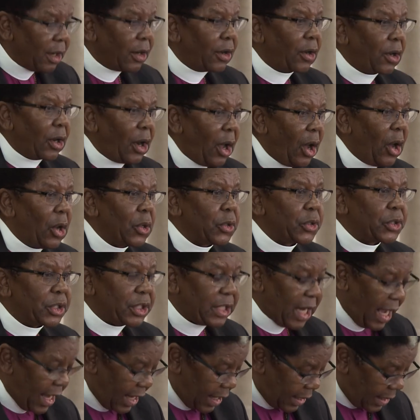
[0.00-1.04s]

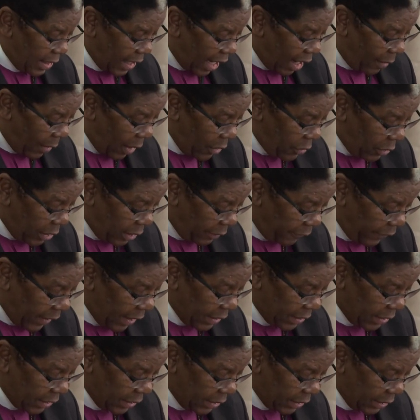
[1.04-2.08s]
closed down our
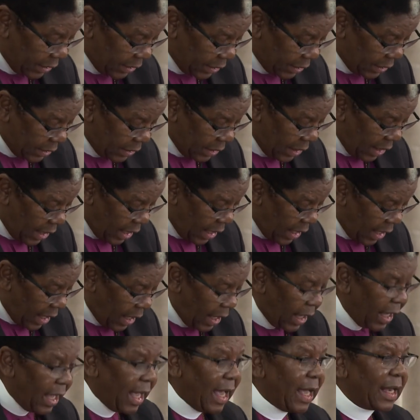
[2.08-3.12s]
universities
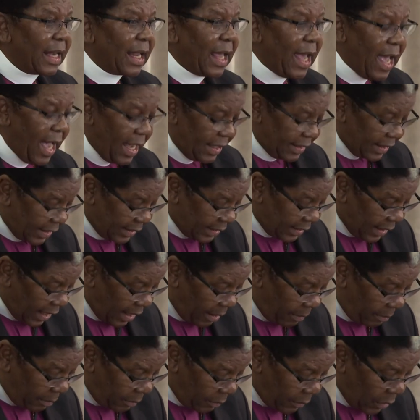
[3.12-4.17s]
and added
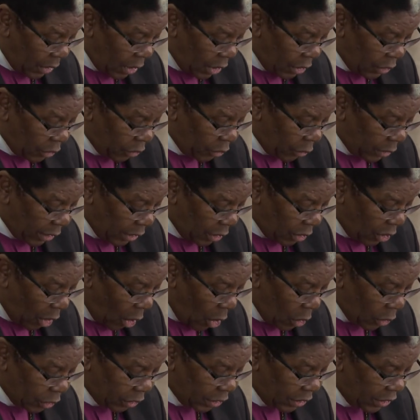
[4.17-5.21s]
them to the ghost